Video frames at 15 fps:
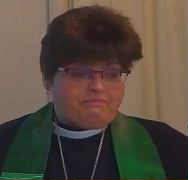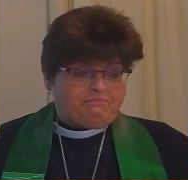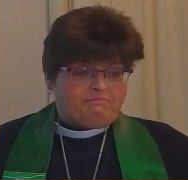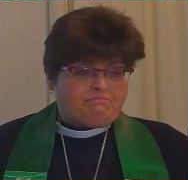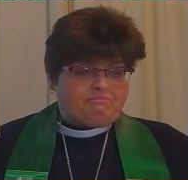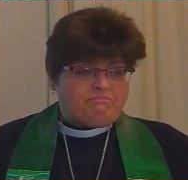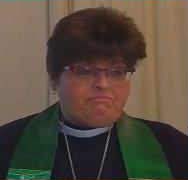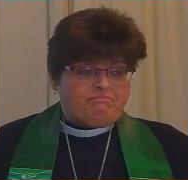
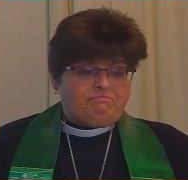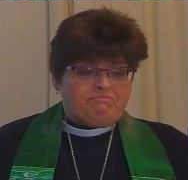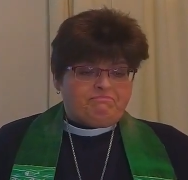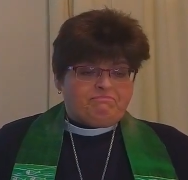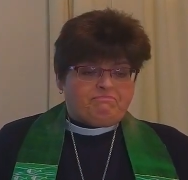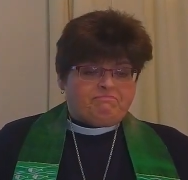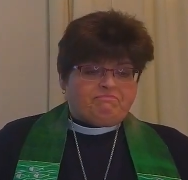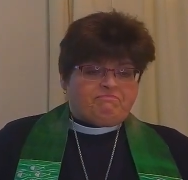
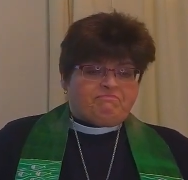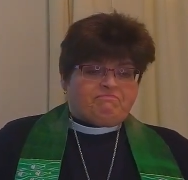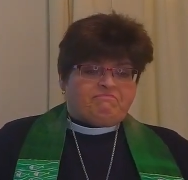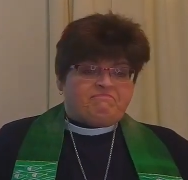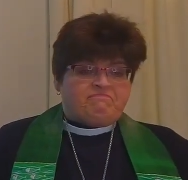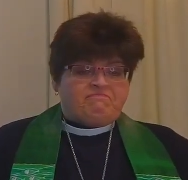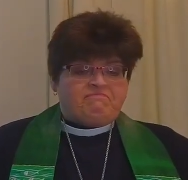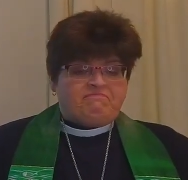
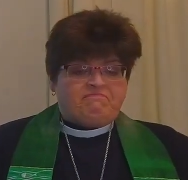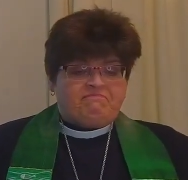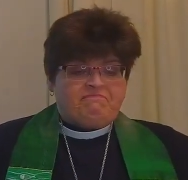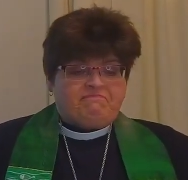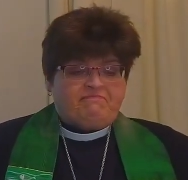(no one is talking)